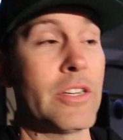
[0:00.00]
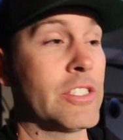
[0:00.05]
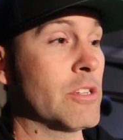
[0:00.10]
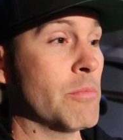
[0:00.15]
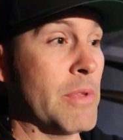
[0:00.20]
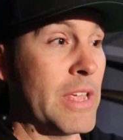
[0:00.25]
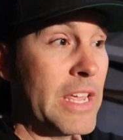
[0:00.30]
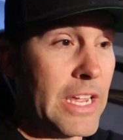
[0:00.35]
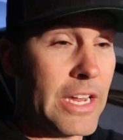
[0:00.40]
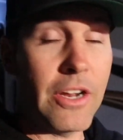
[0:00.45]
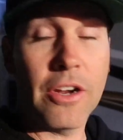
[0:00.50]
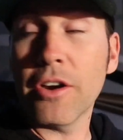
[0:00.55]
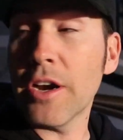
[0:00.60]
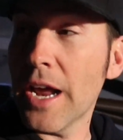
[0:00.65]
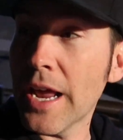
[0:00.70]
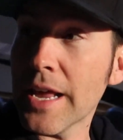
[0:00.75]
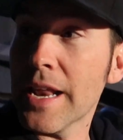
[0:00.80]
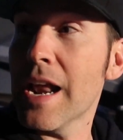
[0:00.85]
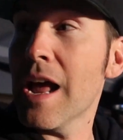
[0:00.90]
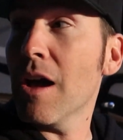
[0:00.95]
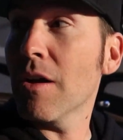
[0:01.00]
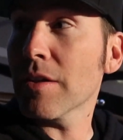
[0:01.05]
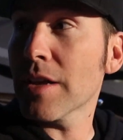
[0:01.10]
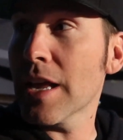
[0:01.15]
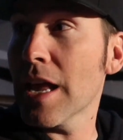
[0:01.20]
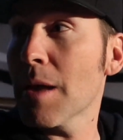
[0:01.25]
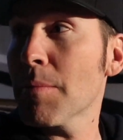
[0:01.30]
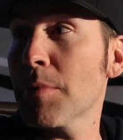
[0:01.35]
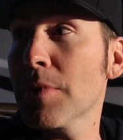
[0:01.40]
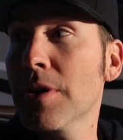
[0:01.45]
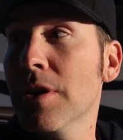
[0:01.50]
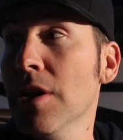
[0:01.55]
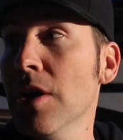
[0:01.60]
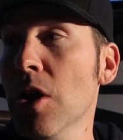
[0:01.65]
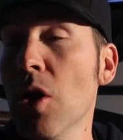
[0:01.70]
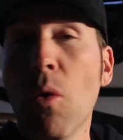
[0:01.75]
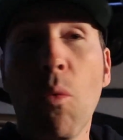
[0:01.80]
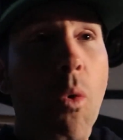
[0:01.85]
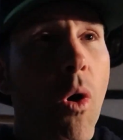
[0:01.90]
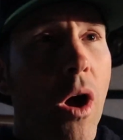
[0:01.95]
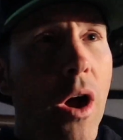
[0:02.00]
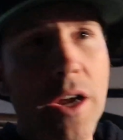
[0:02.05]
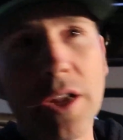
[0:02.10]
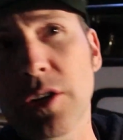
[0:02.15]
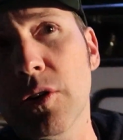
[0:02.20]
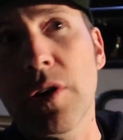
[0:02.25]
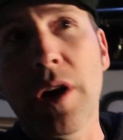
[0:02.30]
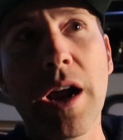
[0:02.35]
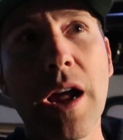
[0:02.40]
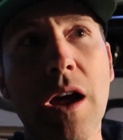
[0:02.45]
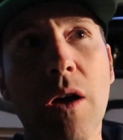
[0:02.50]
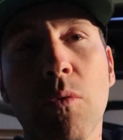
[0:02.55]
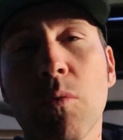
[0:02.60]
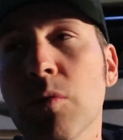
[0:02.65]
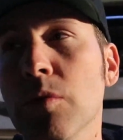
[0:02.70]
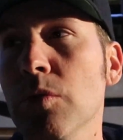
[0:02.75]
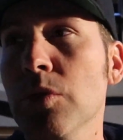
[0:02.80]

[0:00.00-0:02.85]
It's gonna be here, hanging out, camping, walking around.